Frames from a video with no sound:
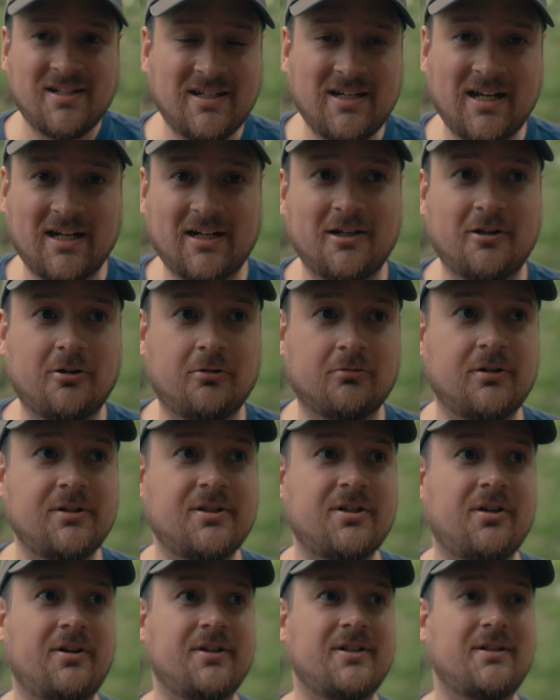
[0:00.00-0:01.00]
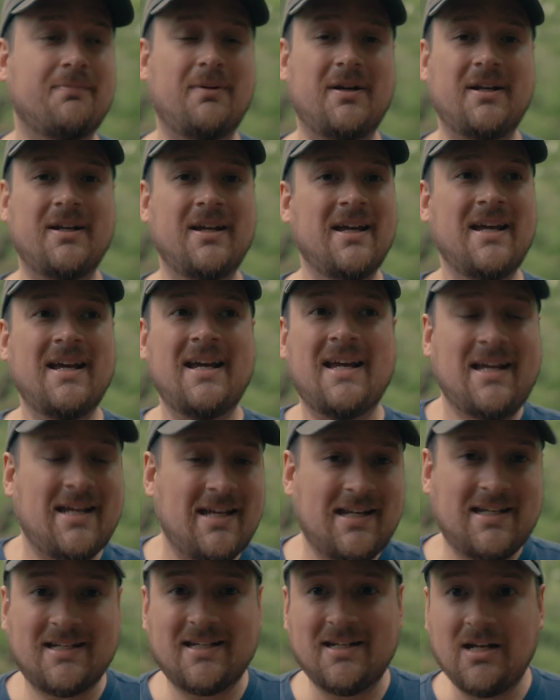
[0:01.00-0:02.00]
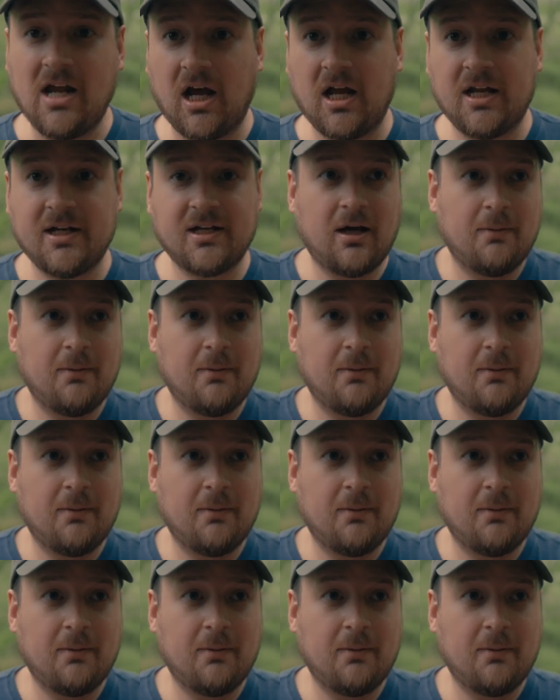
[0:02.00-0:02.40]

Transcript: of technical results, but it's not